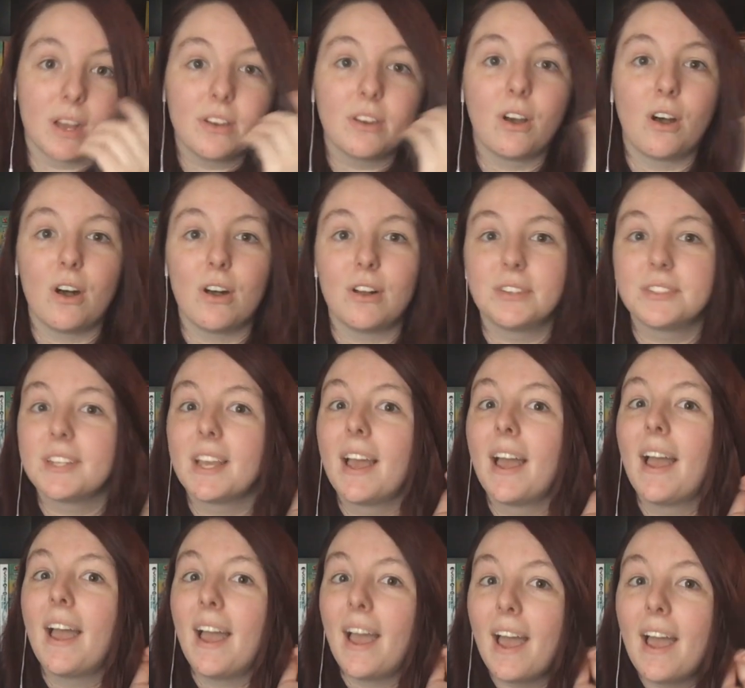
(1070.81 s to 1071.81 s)
unhauled
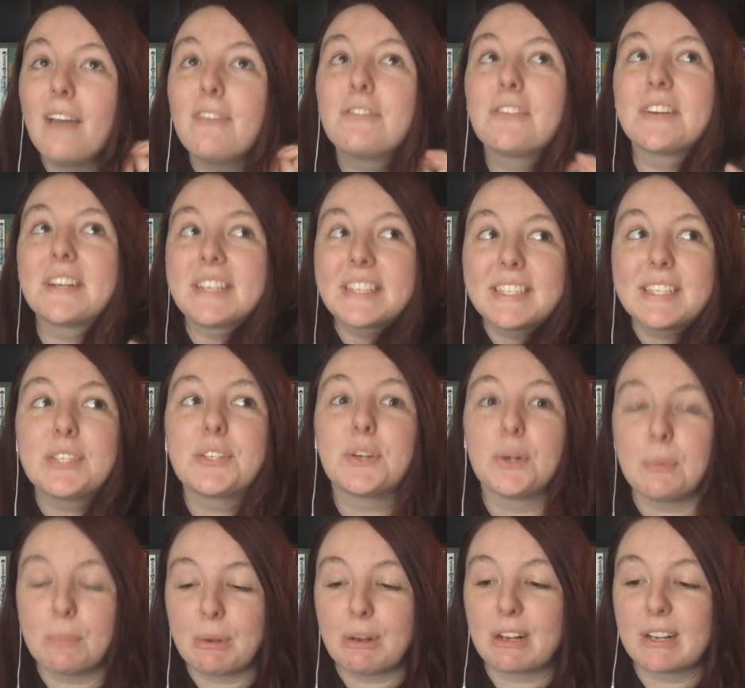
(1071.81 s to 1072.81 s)
every
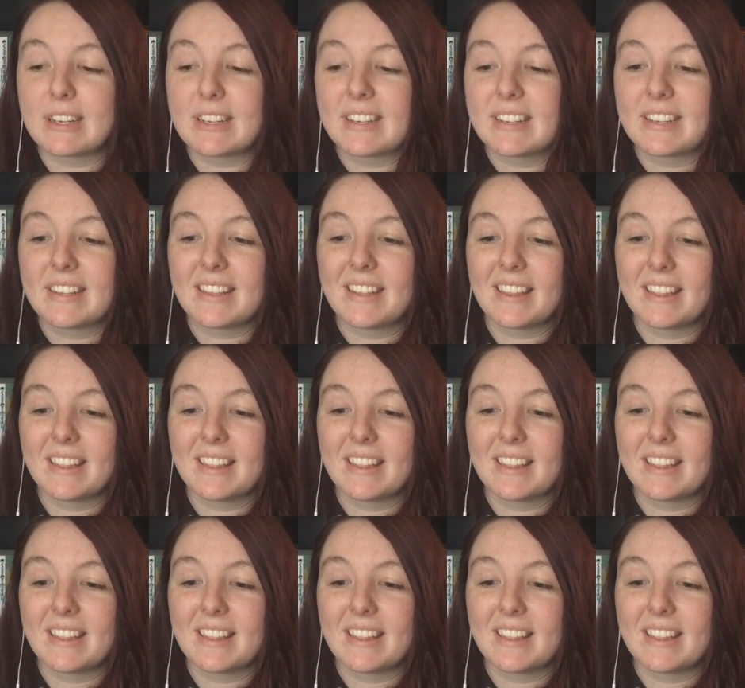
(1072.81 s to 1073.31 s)
single book